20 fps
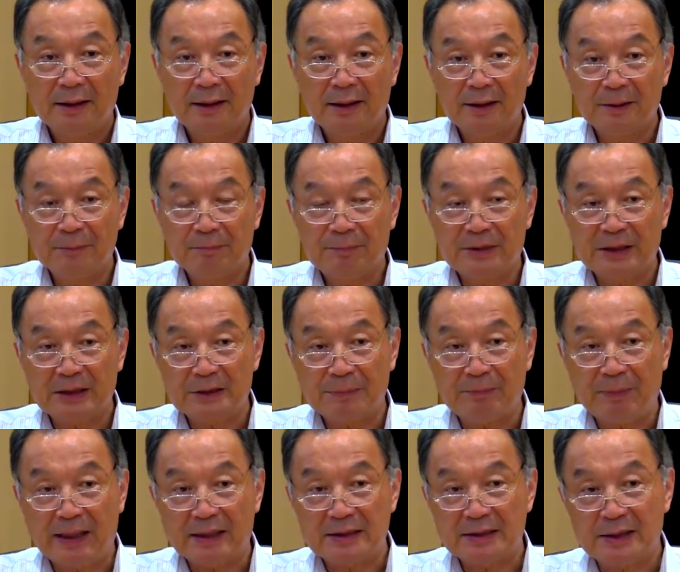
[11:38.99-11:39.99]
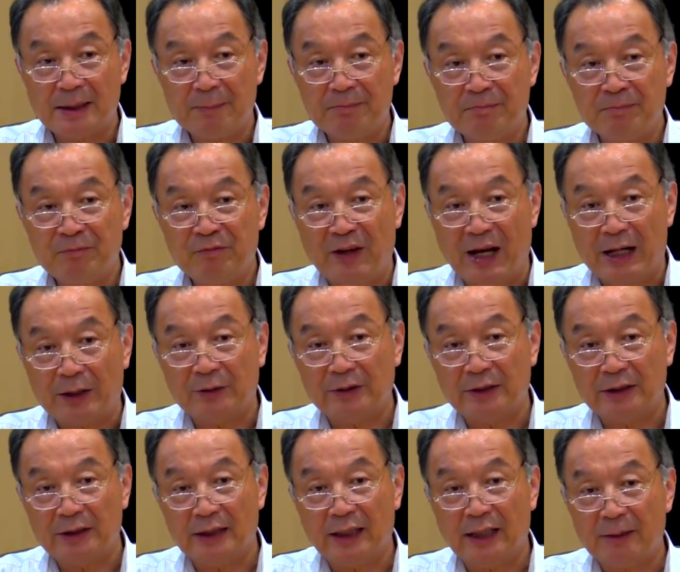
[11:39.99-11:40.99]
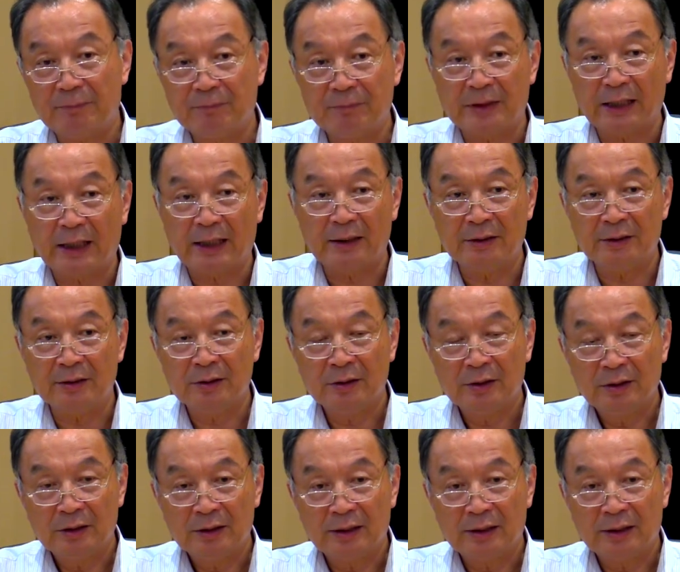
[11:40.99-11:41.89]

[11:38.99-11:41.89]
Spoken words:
And just by some factory they can